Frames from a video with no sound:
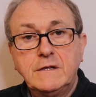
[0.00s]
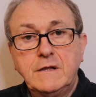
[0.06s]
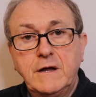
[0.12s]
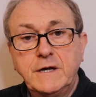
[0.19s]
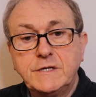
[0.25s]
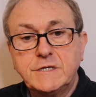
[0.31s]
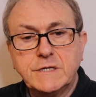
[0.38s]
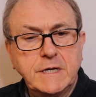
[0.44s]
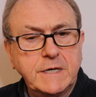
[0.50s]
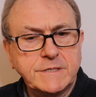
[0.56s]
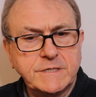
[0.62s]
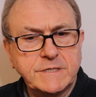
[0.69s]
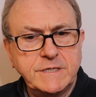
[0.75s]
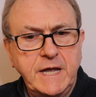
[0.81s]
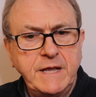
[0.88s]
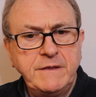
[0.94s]
like to
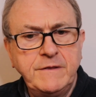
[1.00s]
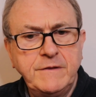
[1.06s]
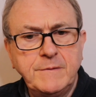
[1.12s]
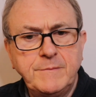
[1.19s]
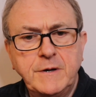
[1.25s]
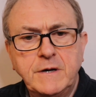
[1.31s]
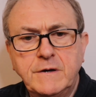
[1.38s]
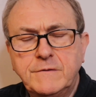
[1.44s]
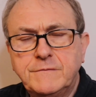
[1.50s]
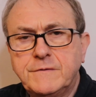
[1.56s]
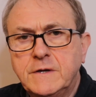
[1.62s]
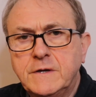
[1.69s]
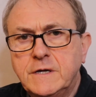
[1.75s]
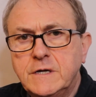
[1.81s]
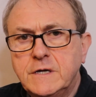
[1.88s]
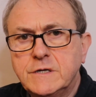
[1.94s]
ascend above
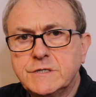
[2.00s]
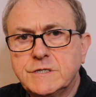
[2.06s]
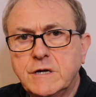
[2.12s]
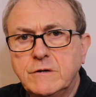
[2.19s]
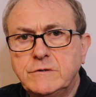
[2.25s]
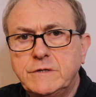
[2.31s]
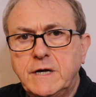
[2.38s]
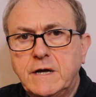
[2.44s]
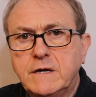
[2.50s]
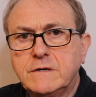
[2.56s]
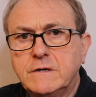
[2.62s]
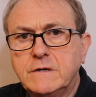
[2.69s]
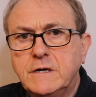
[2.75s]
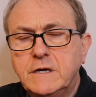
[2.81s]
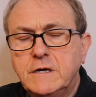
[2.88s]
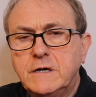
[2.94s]

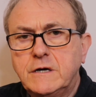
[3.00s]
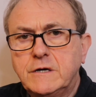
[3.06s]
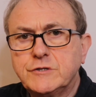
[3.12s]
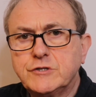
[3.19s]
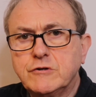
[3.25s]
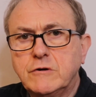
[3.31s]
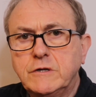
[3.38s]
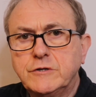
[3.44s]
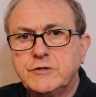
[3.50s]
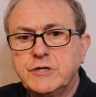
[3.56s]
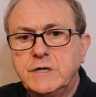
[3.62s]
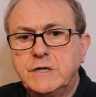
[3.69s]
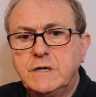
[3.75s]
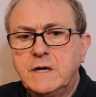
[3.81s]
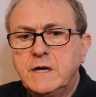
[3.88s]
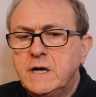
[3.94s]
zodiac
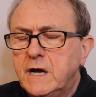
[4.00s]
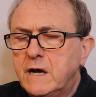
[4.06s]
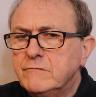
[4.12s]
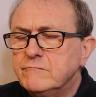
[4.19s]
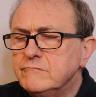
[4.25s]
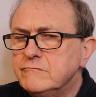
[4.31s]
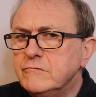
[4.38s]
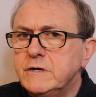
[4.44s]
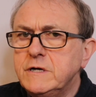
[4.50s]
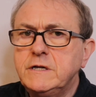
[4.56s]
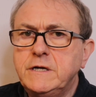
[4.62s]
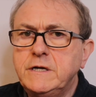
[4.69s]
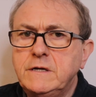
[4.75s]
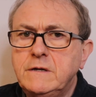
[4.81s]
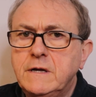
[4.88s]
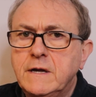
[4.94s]
astrology and
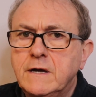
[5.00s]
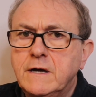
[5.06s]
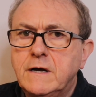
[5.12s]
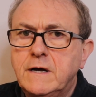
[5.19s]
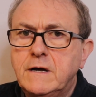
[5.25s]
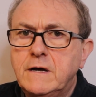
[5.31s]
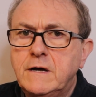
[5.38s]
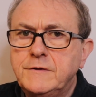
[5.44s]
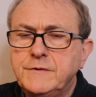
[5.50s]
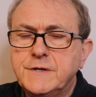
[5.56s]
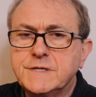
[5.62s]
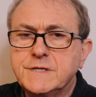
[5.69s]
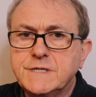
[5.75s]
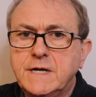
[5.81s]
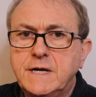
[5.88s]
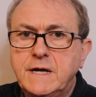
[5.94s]
really
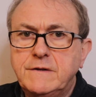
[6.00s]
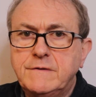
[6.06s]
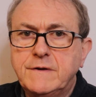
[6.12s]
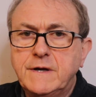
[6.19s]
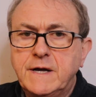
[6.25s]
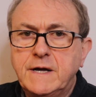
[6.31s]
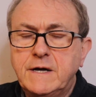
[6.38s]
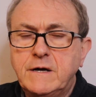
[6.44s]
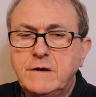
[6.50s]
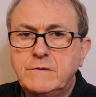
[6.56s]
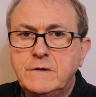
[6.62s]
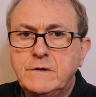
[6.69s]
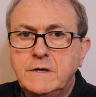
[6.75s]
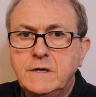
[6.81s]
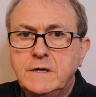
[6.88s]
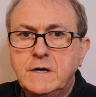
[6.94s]
understand
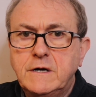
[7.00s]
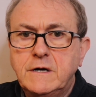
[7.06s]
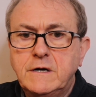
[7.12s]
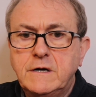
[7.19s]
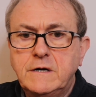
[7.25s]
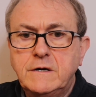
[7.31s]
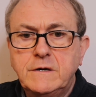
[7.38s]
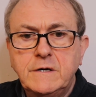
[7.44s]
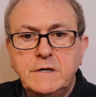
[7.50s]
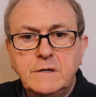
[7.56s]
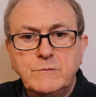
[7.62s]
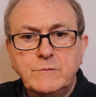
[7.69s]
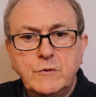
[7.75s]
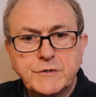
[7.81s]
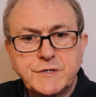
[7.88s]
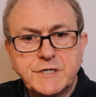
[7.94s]
how
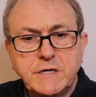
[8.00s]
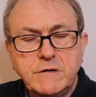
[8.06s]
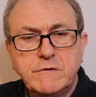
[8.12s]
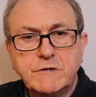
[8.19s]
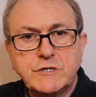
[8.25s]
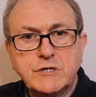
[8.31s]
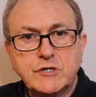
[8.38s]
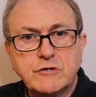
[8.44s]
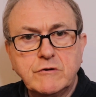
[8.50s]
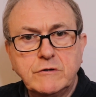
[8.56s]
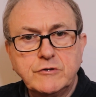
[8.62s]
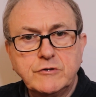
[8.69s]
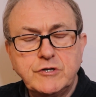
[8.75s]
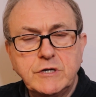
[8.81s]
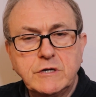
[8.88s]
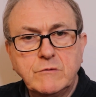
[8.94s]
more serious
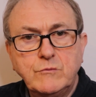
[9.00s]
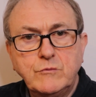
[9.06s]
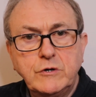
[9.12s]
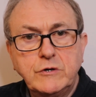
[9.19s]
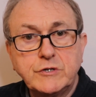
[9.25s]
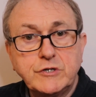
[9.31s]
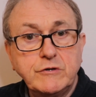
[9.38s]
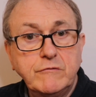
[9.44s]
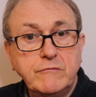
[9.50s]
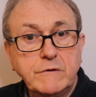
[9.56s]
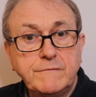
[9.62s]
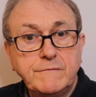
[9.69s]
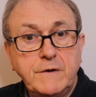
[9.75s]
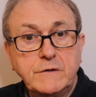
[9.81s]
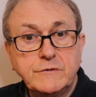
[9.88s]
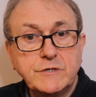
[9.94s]
astrology can work to your
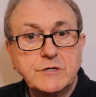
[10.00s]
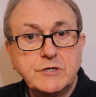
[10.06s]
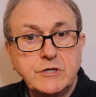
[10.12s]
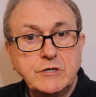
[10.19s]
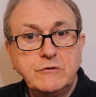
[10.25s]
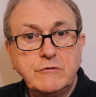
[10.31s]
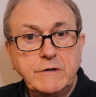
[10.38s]
advantage in